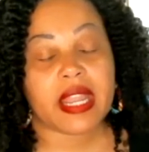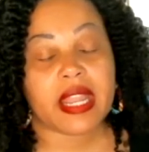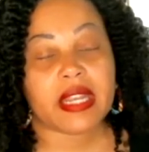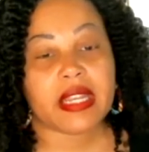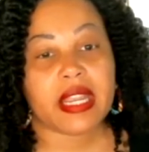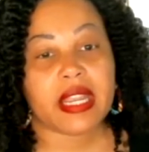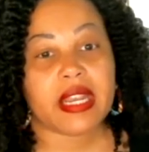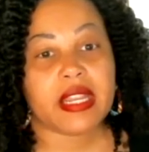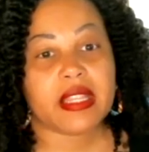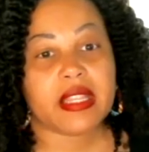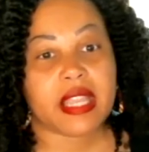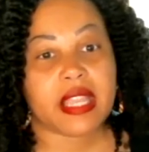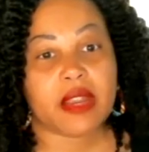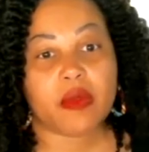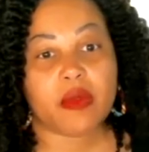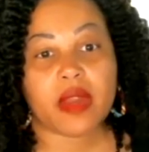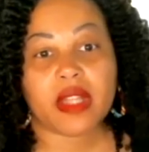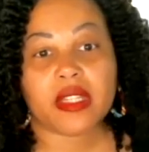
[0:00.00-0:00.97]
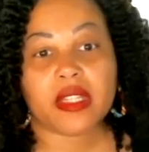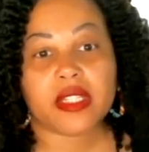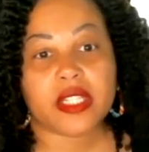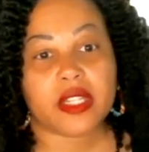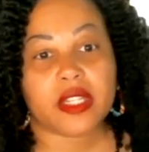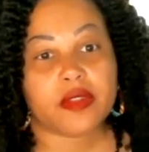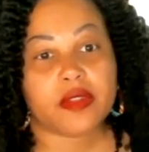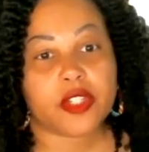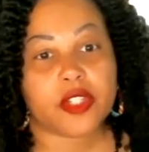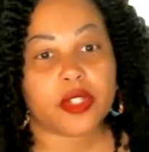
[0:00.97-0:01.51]
anything
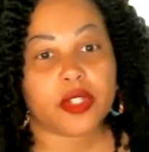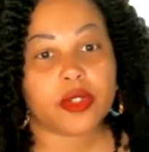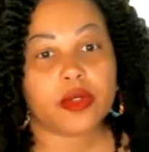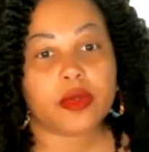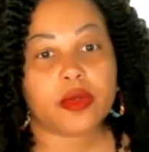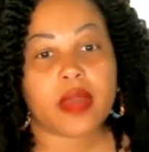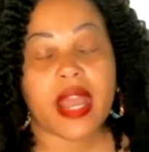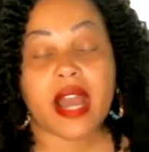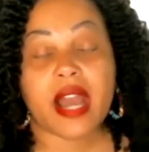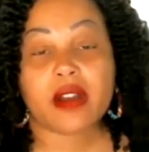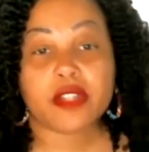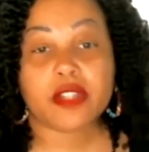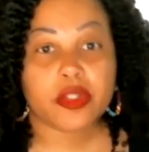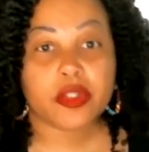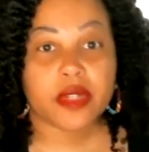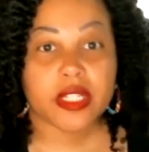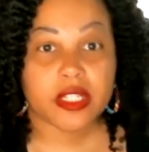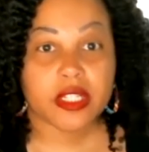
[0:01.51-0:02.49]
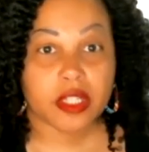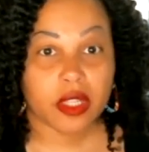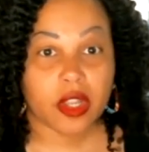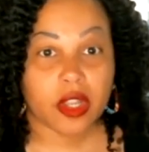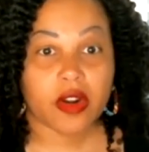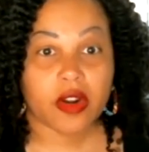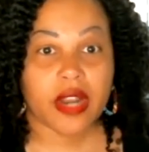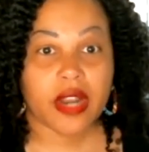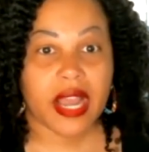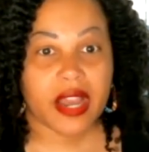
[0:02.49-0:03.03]
relative to how students
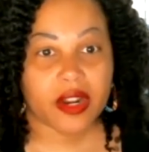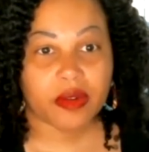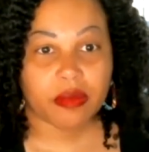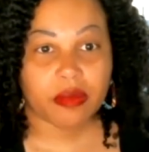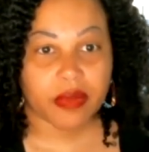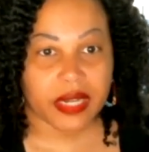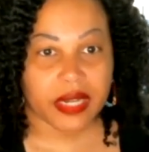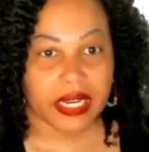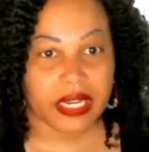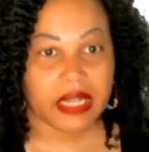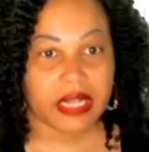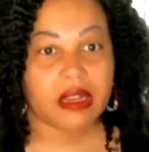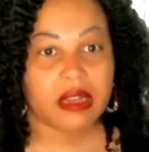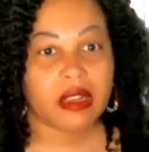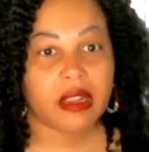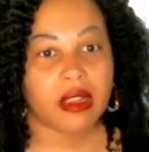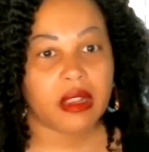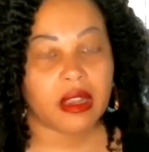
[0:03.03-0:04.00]
learn how to read.